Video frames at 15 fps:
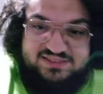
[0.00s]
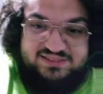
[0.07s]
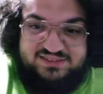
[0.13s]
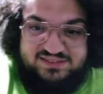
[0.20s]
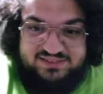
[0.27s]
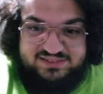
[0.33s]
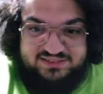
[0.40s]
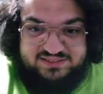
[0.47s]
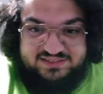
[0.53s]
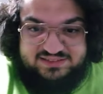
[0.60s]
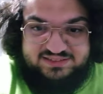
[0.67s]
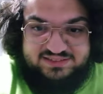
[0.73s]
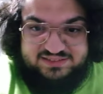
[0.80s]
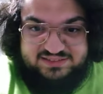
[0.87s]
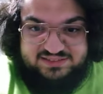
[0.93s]

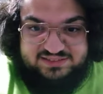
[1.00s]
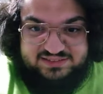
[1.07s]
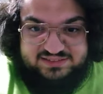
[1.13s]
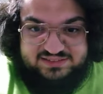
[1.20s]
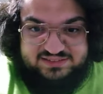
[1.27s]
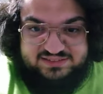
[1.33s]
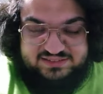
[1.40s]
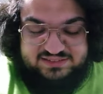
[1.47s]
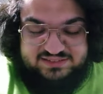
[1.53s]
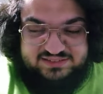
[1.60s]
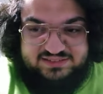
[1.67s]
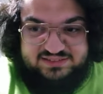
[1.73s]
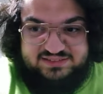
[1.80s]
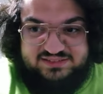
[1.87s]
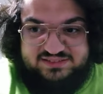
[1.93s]

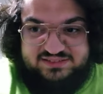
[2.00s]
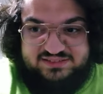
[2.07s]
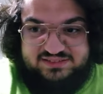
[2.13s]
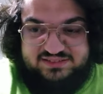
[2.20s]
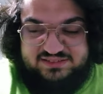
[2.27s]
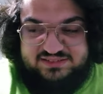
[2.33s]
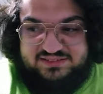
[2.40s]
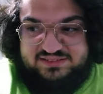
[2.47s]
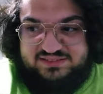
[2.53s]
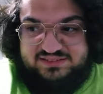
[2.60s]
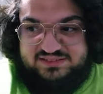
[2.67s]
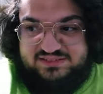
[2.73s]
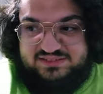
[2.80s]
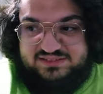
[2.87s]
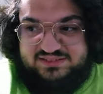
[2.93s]

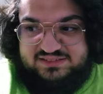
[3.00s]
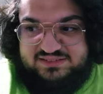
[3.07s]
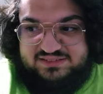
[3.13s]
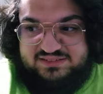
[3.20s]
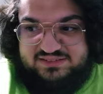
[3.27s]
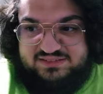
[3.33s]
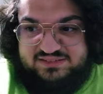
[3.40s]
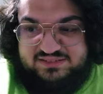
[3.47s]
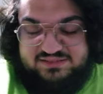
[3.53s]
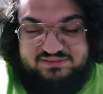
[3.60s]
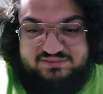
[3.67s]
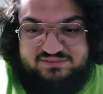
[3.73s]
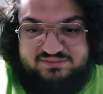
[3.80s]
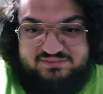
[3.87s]
No one is speaking in this clip.